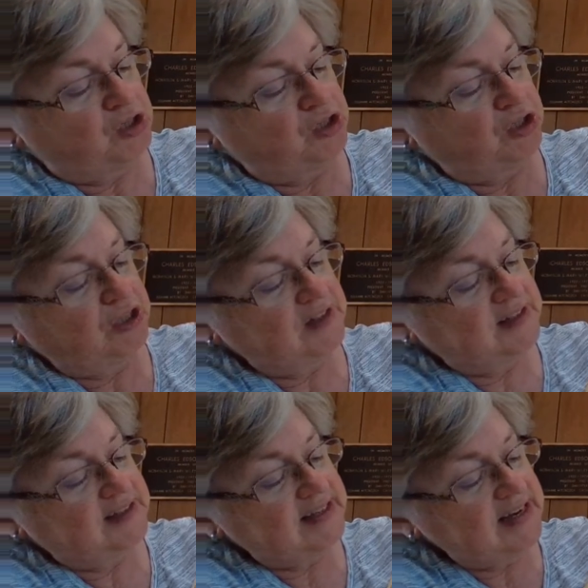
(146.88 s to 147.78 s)
She could
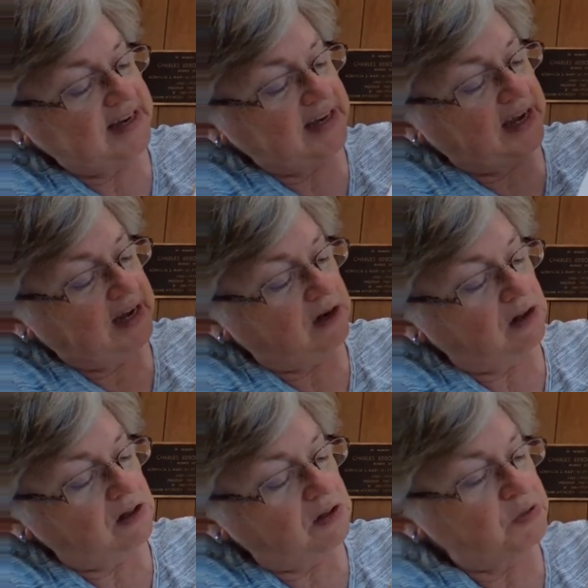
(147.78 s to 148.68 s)
sing and
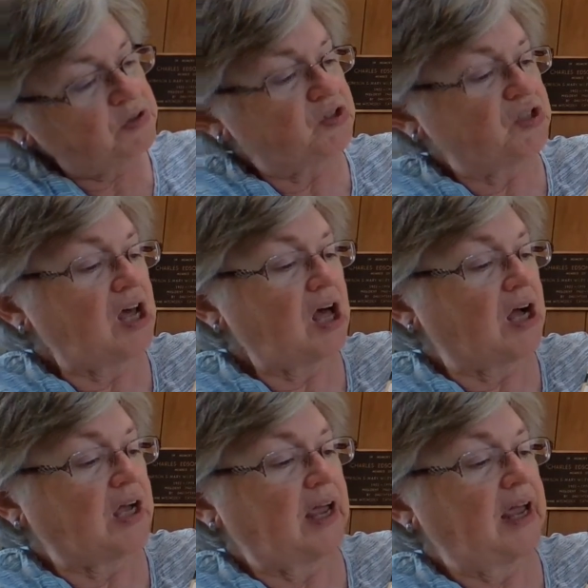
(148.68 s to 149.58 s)
almost
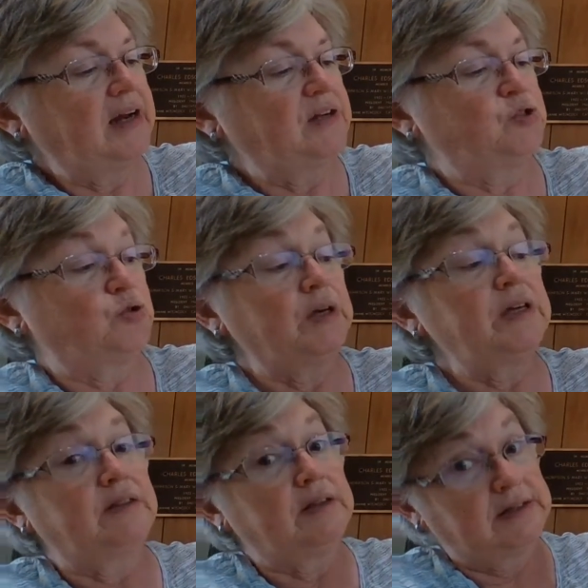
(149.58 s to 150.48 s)
talk and
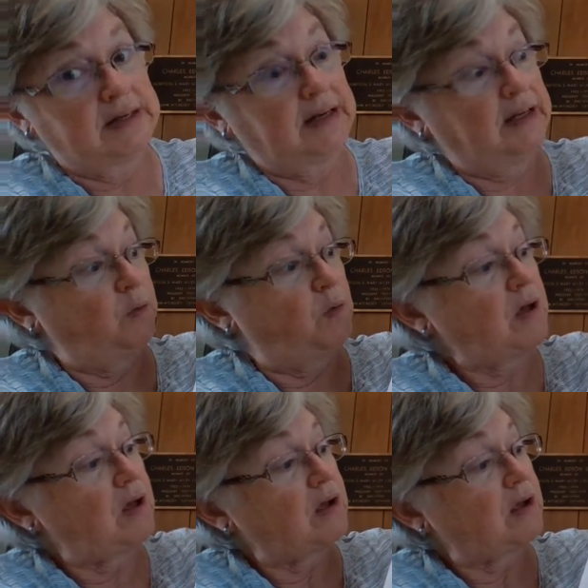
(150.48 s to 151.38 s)
enjoyed the daily
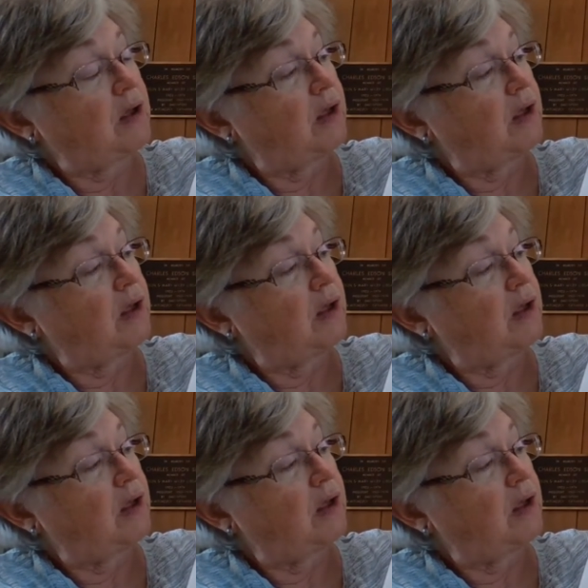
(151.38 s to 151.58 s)
walk.